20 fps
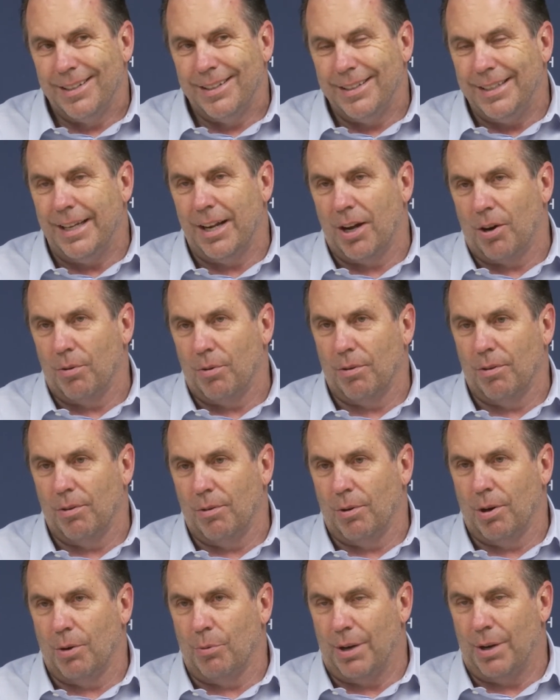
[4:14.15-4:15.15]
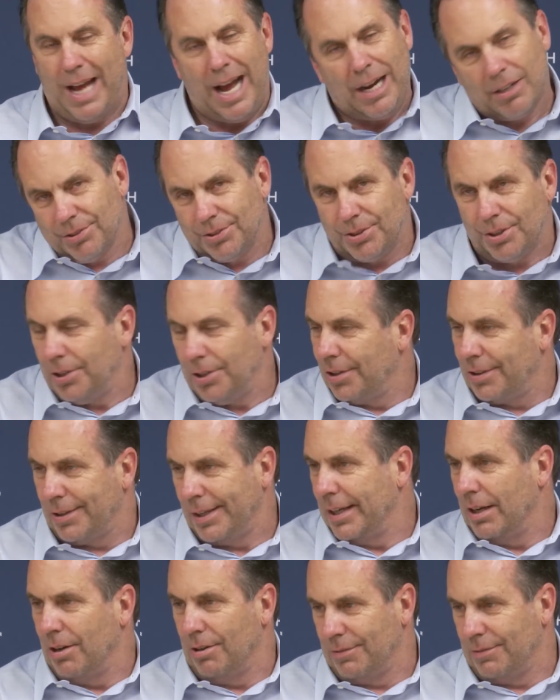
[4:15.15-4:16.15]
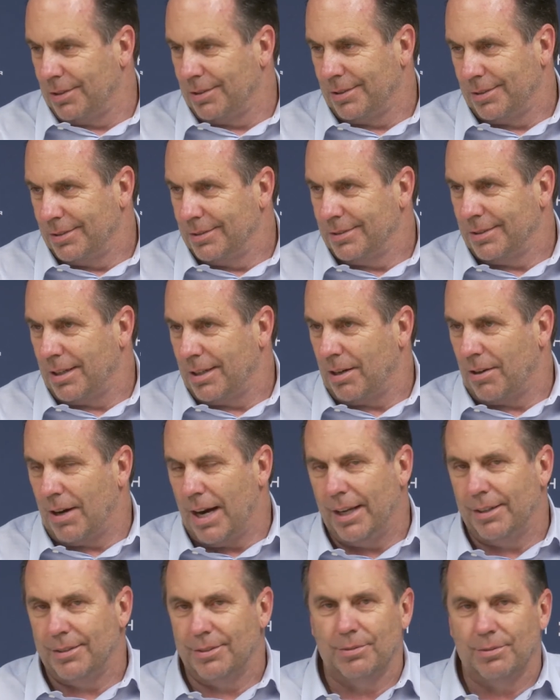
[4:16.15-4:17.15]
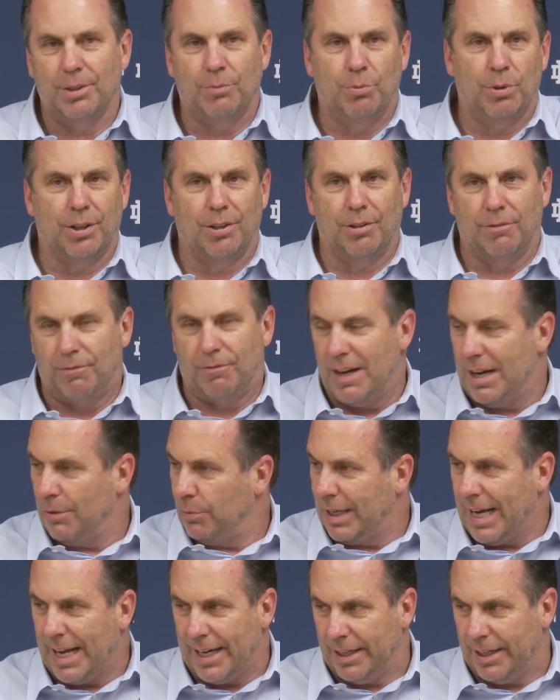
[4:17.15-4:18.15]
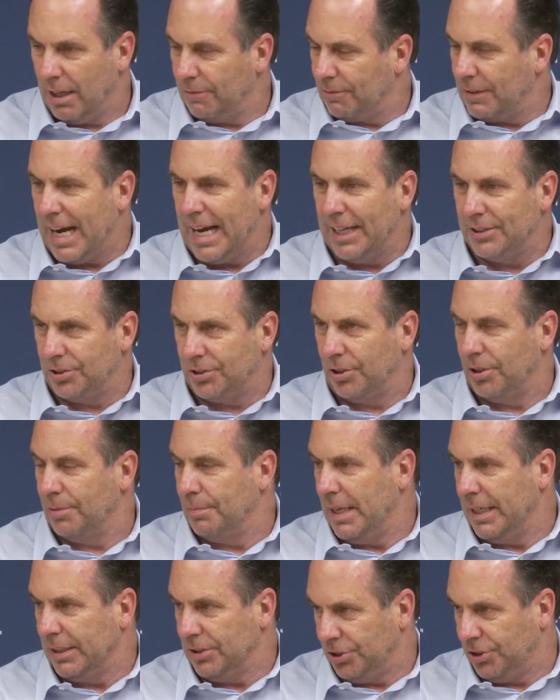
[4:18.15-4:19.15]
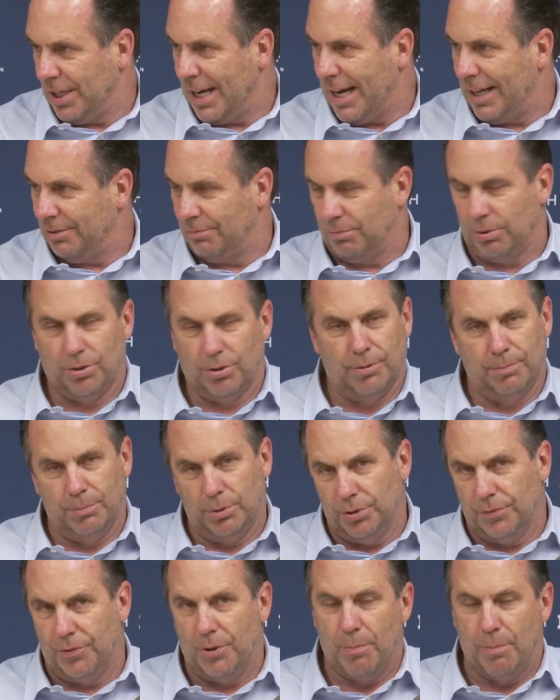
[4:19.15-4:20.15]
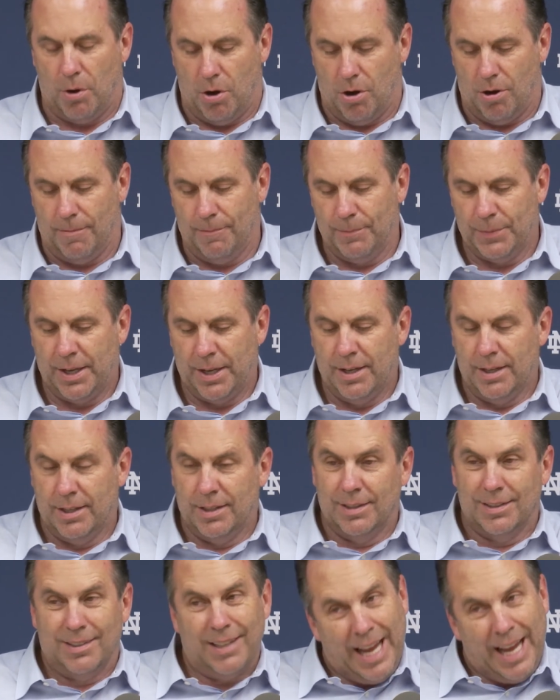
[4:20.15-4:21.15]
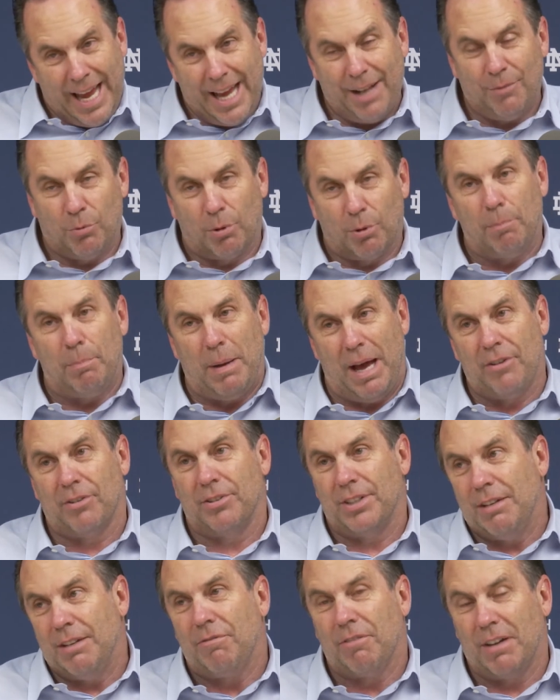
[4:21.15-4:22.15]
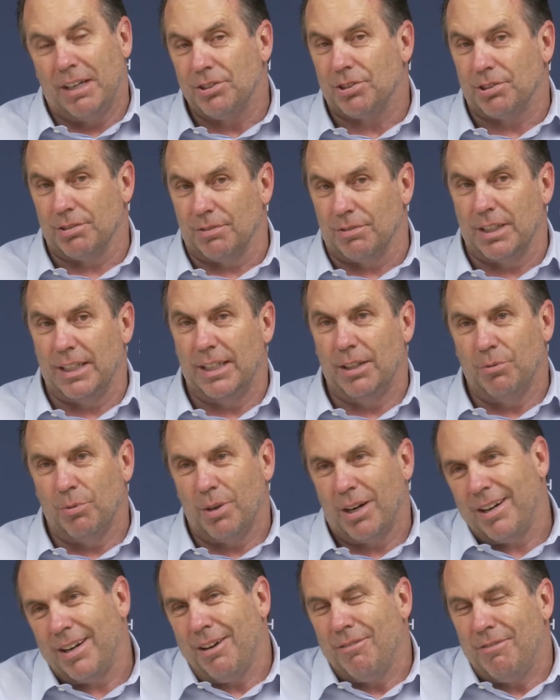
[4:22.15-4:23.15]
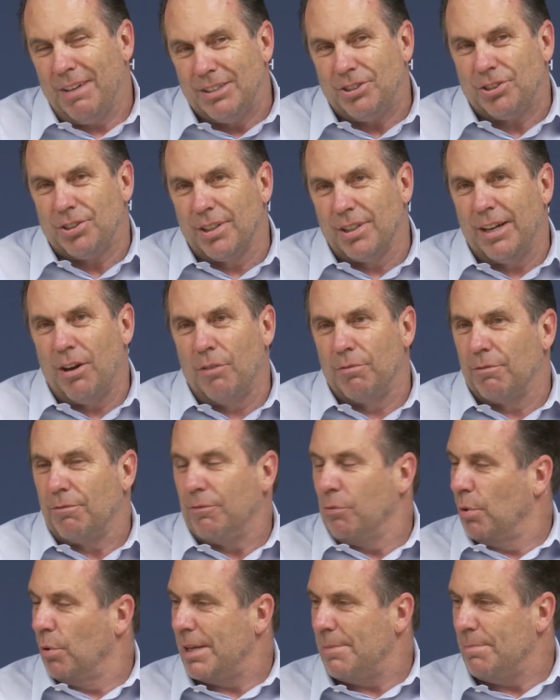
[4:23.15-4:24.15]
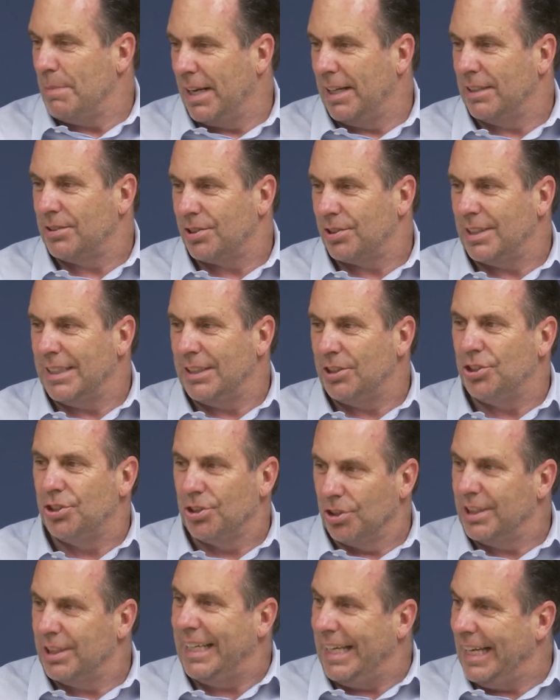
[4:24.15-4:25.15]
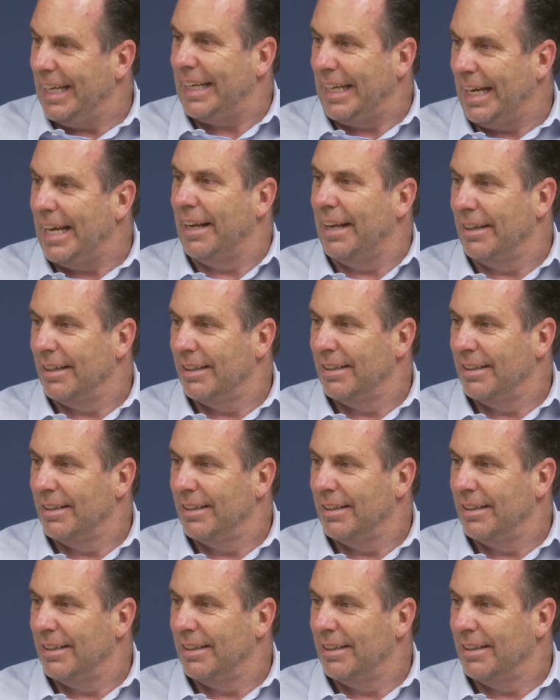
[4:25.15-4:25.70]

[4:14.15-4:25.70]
You know, we're not going to turn the thing over. All right, we got enough guys who are going to make a shot. We're going to move the ball. And we're better defensively, where eventually over 40 minutes, it should kick in.